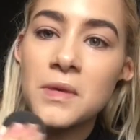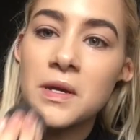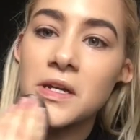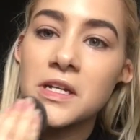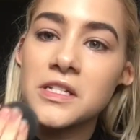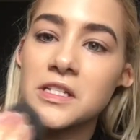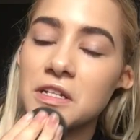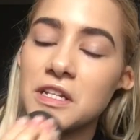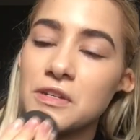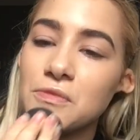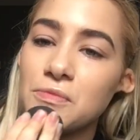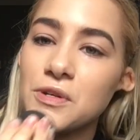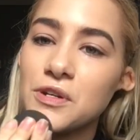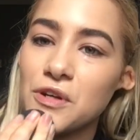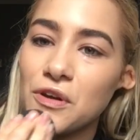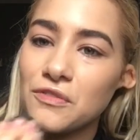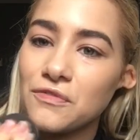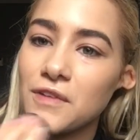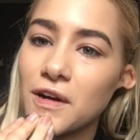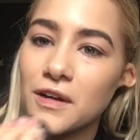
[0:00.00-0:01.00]
personally
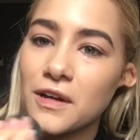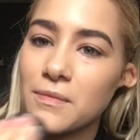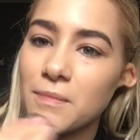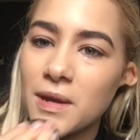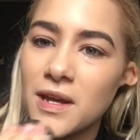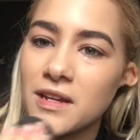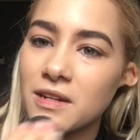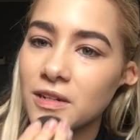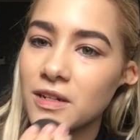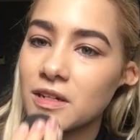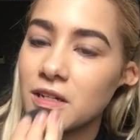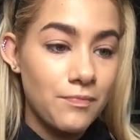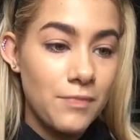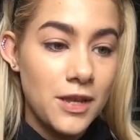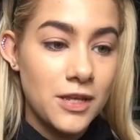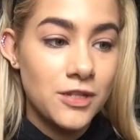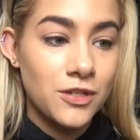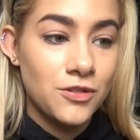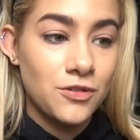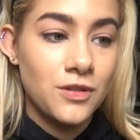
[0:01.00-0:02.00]
would not recommend.
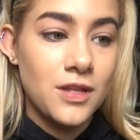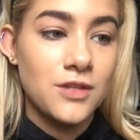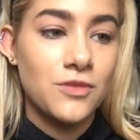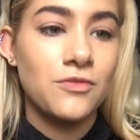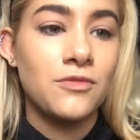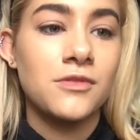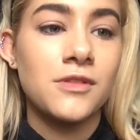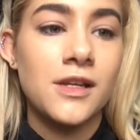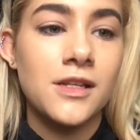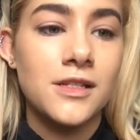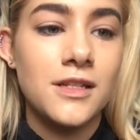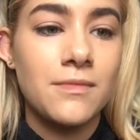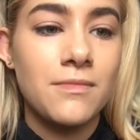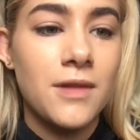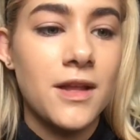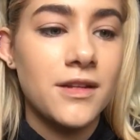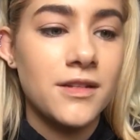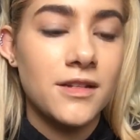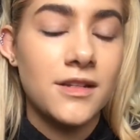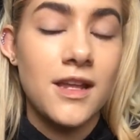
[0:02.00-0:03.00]
Making sure that's all nicely
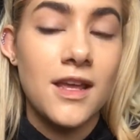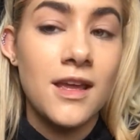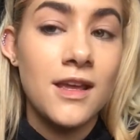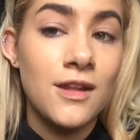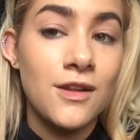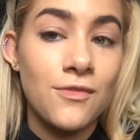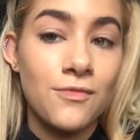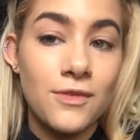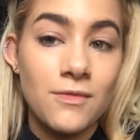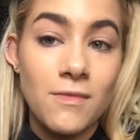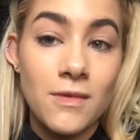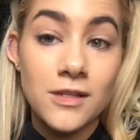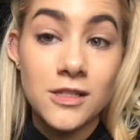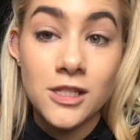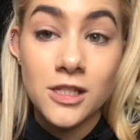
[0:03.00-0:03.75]
blended in with my